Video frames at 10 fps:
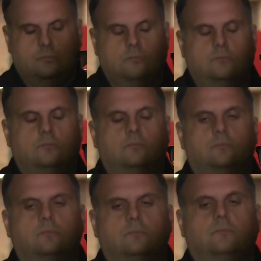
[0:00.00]

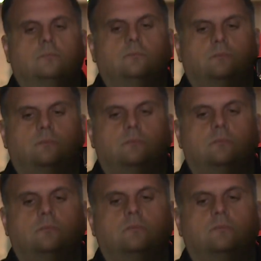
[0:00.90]

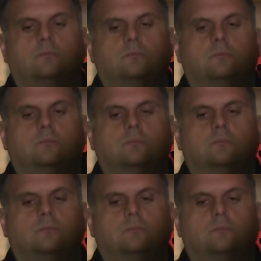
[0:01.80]

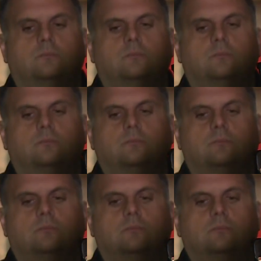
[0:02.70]

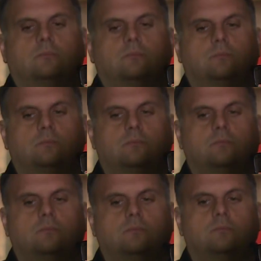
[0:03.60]

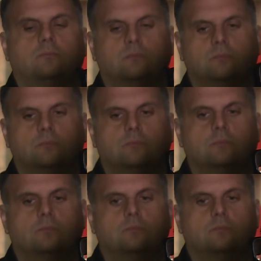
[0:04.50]

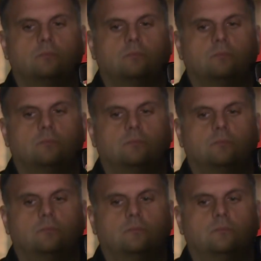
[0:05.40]

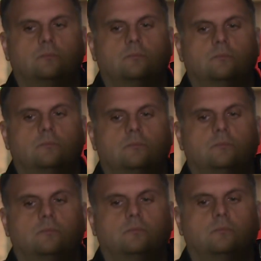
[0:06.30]

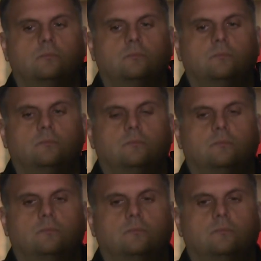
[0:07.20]
(silent)